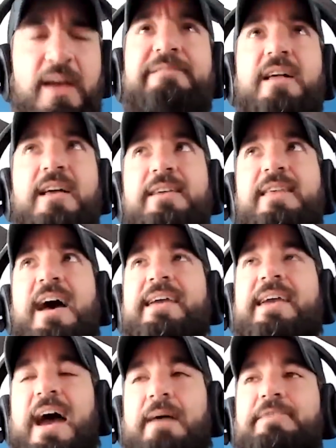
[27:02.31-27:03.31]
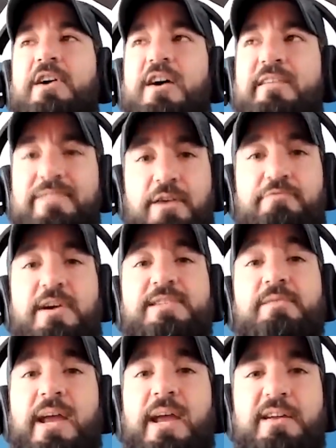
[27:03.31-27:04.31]
it felt like that capped off like
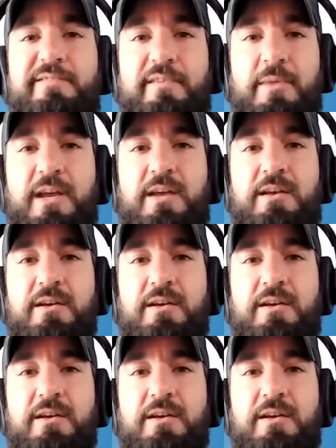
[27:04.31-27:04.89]
WrestleMania for me.